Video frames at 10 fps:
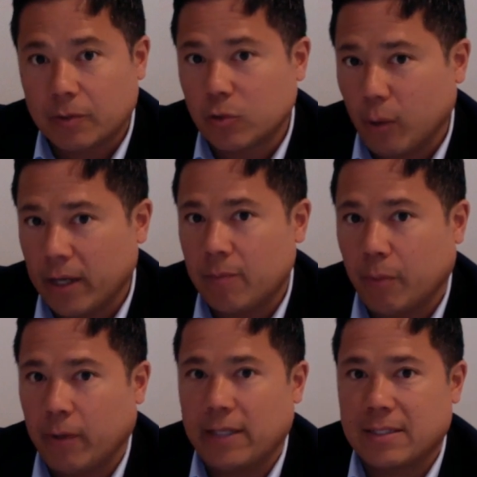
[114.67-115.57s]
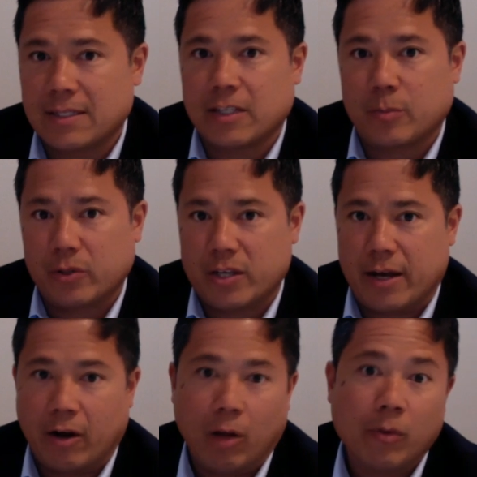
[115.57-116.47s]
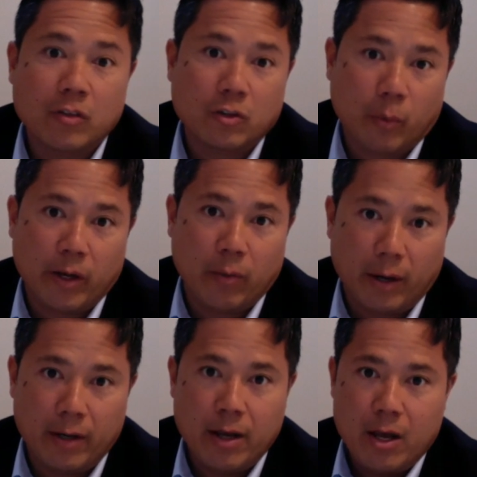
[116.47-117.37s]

20.6%, almost a 21%